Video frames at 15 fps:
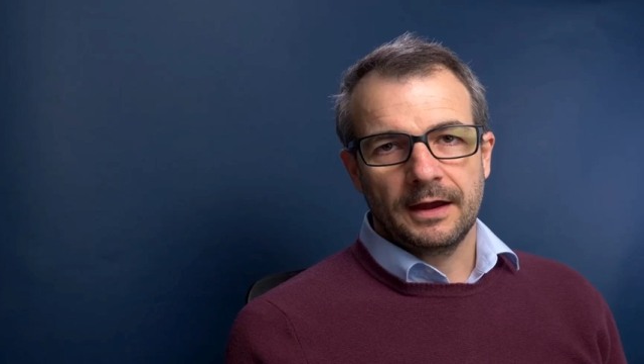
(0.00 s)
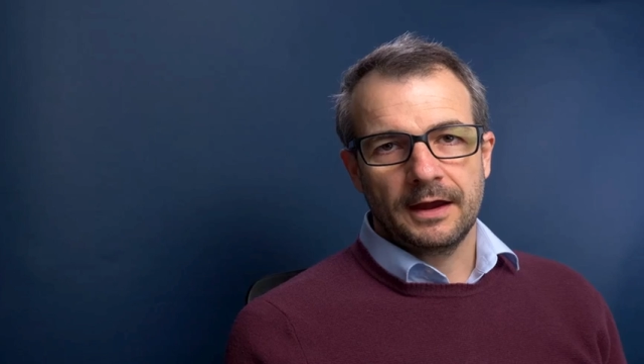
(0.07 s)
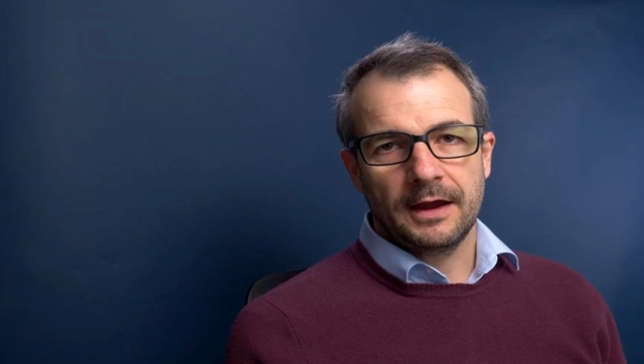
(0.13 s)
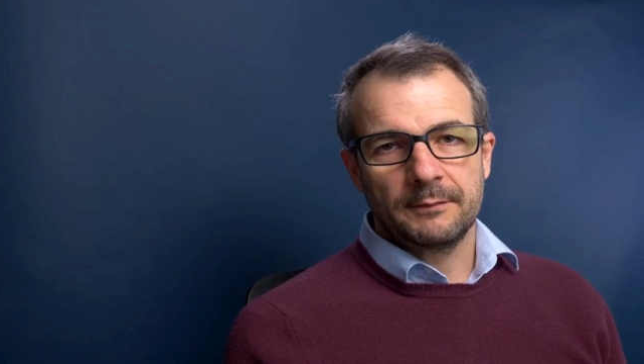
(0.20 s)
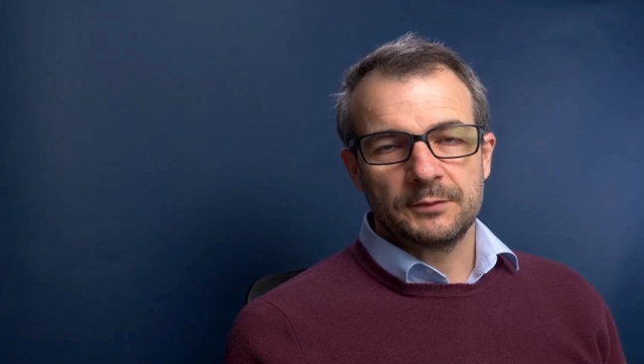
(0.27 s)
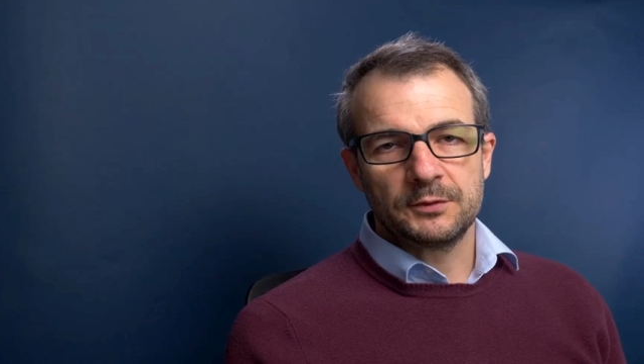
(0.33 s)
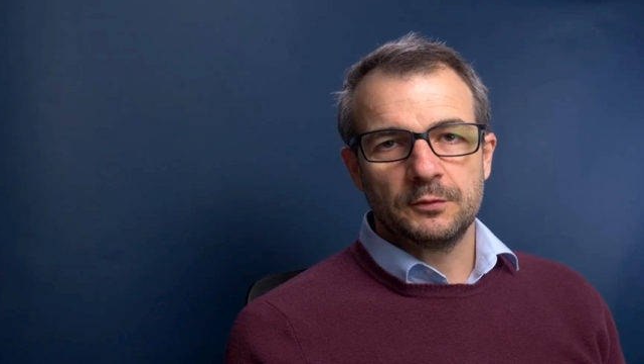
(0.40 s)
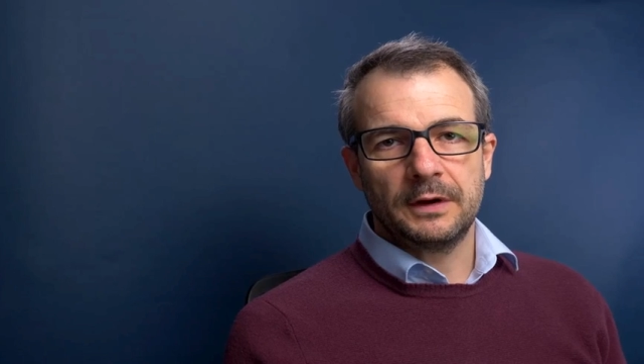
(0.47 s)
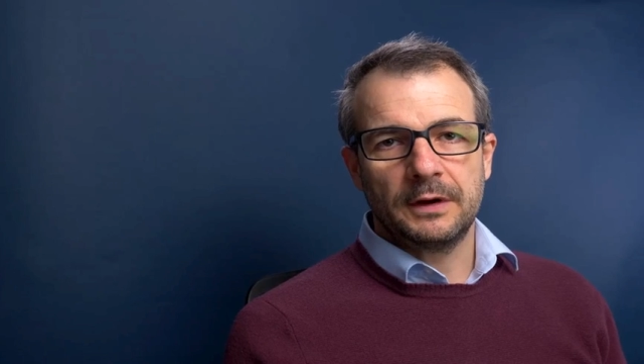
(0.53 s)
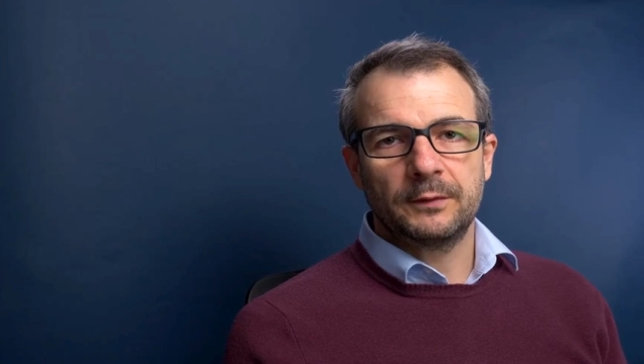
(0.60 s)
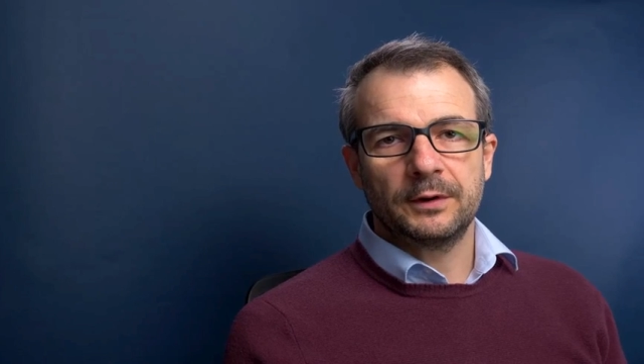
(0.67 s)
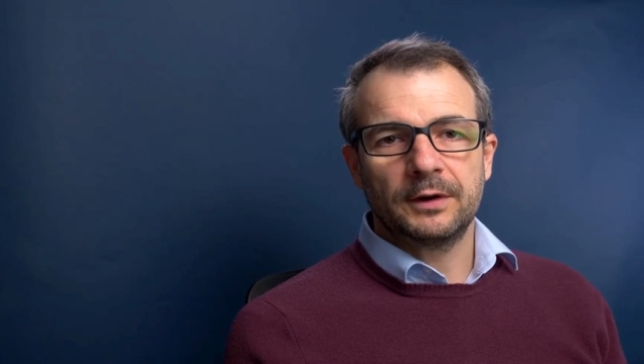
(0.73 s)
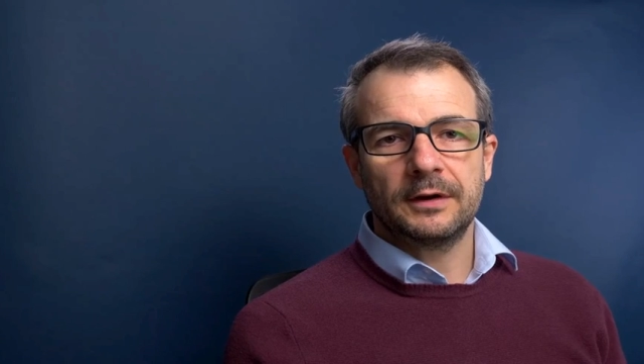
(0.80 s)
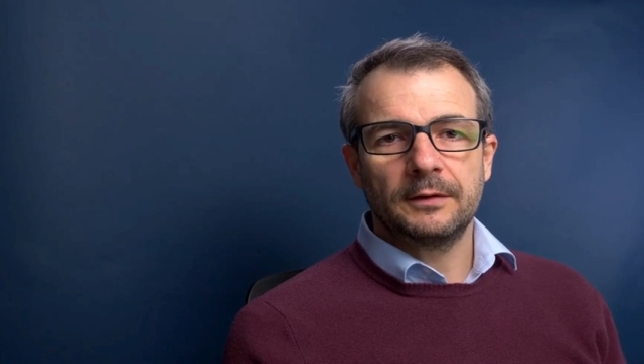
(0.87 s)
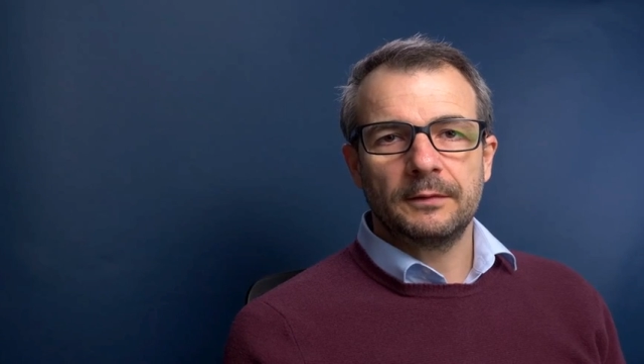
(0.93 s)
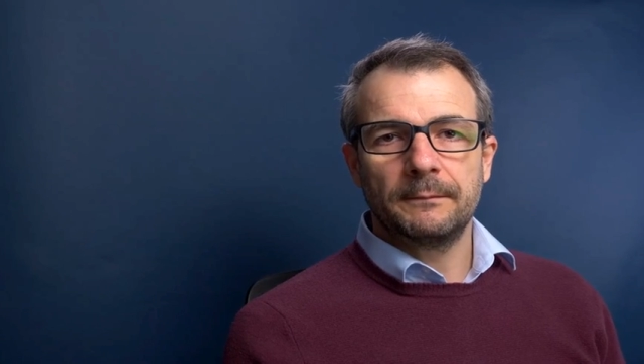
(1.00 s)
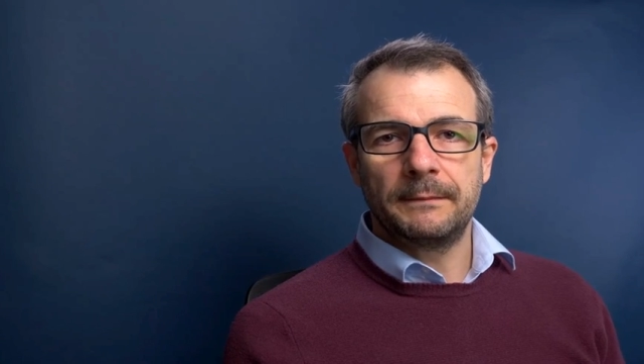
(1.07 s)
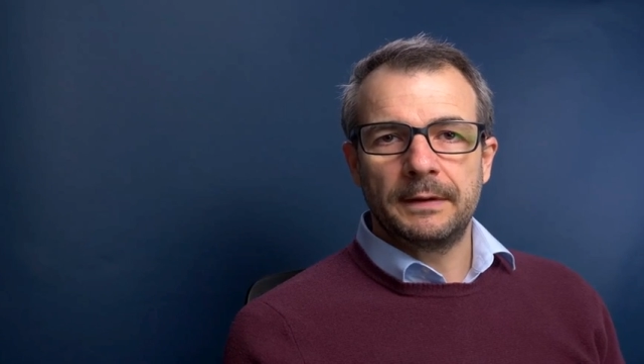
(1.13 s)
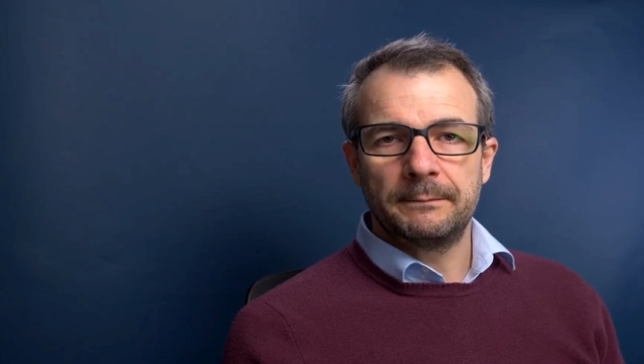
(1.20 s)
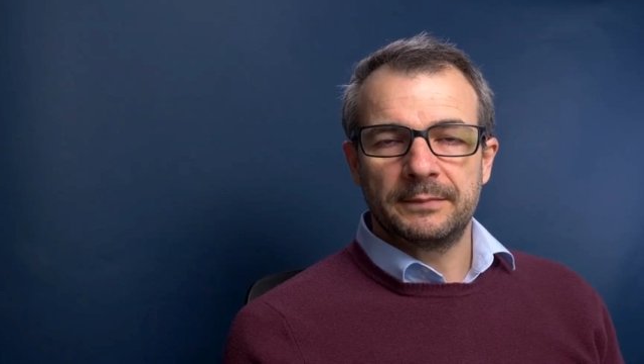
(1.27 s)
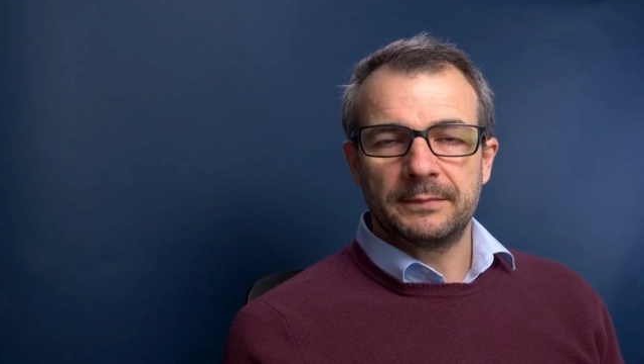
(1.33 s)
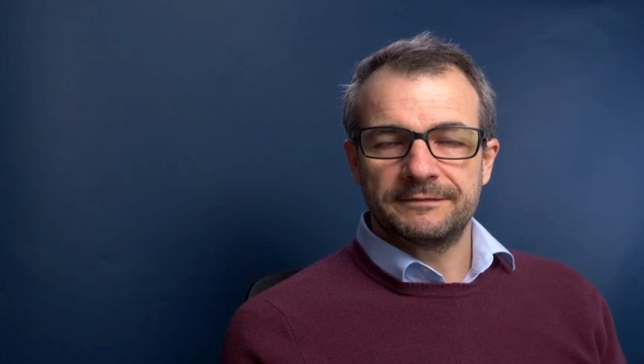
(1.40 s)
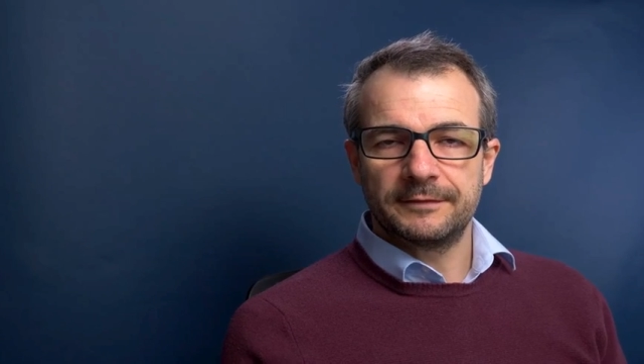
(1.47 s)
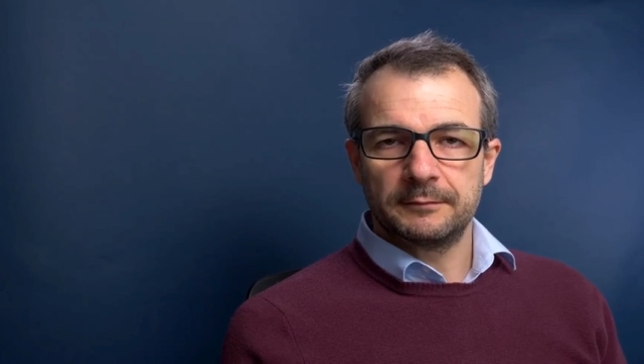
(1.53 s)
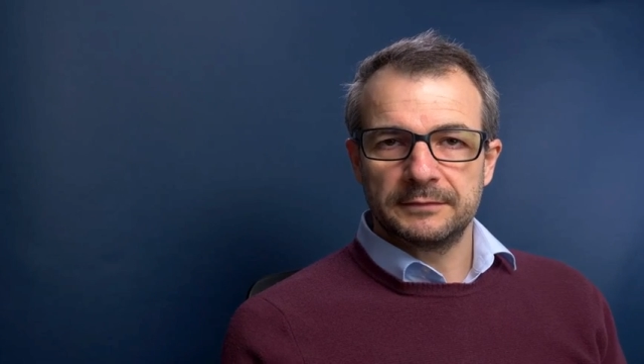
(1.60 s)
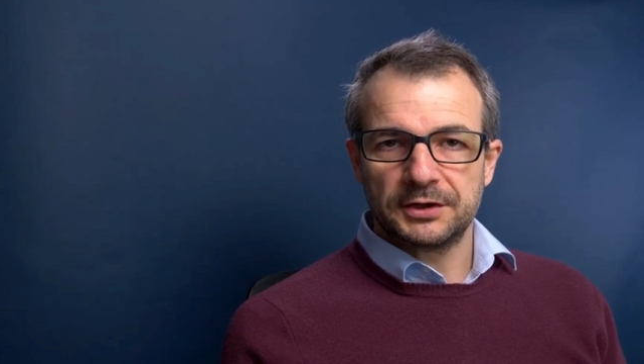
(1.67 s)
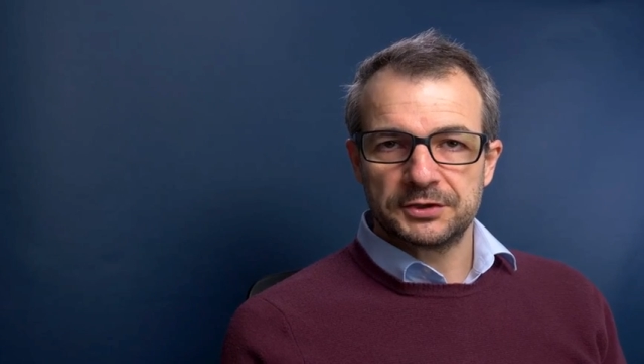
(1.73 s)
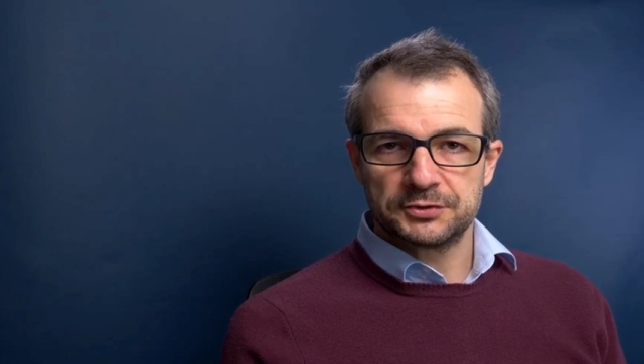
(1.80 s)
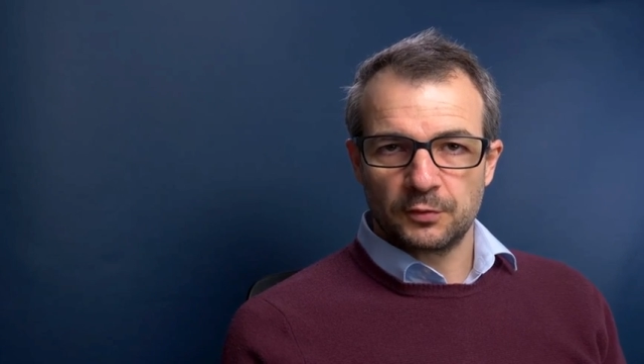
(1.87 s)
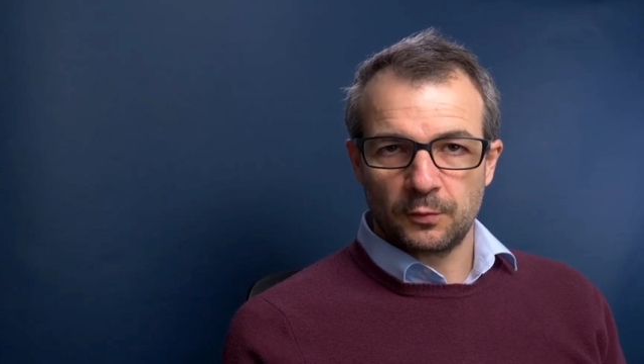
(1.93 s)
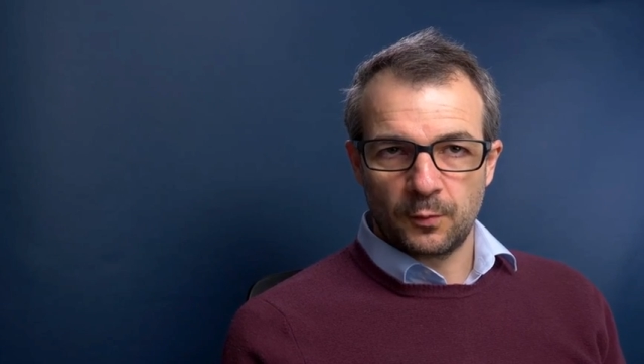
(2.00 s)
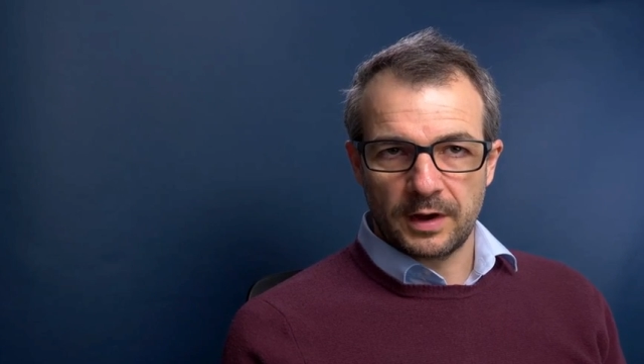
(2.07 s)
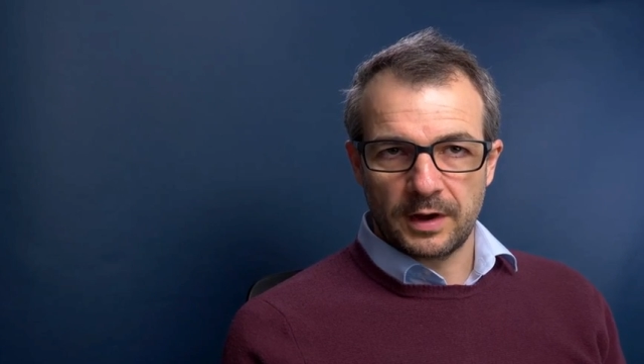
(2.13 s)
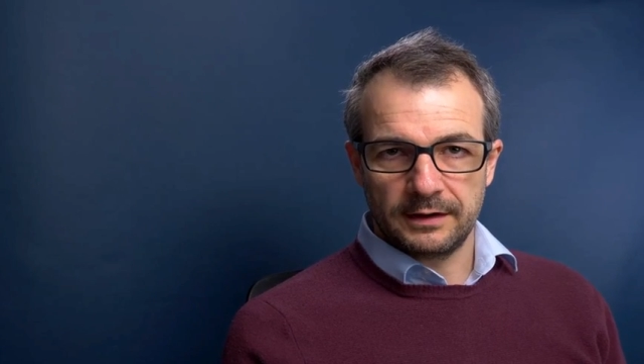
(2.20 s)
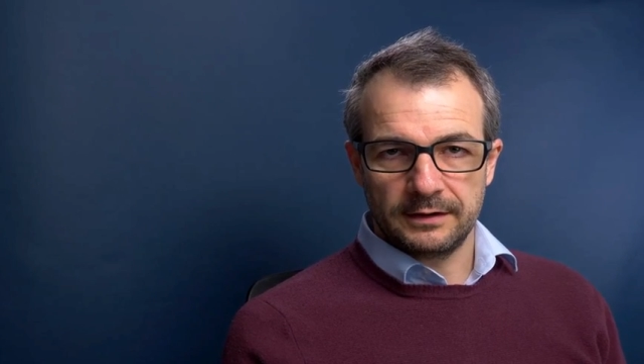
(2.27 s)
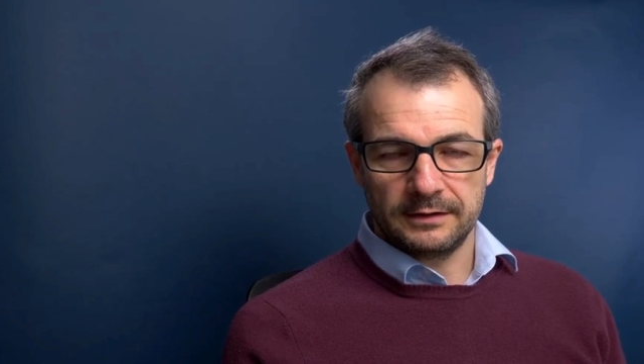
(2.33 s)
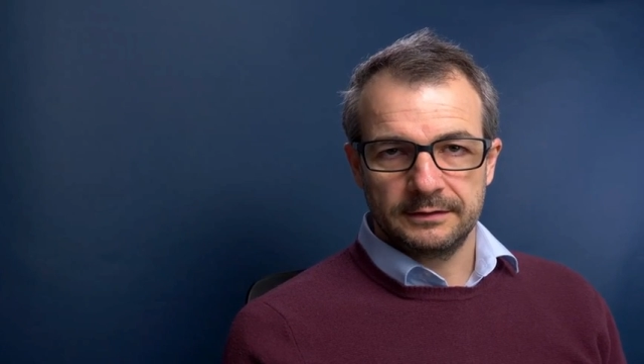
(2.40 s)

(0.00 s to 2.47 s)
You might remember from lecture 1